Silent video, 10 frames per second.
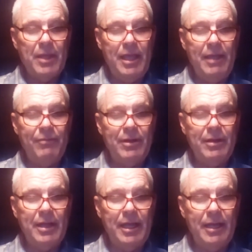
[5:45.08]

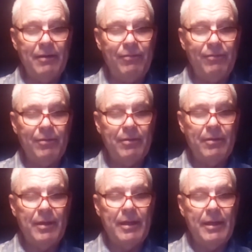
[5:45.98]
even if
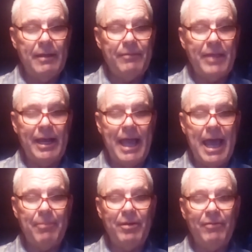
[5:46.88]
that
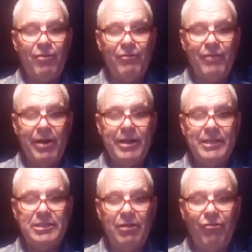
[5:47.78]
happened for
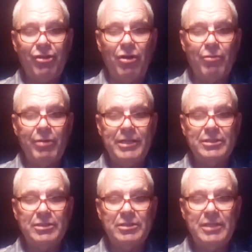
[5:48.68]
various difficult
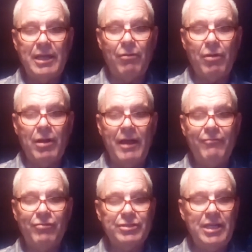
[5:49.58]
reasons that were
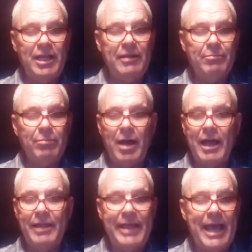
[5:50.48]
unforeseen
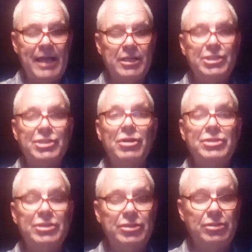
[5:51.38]
by that
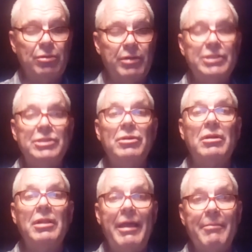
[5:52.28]
assertion's original
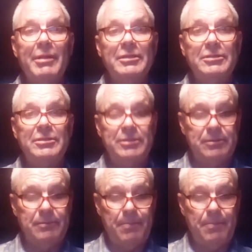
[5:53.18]
claimants.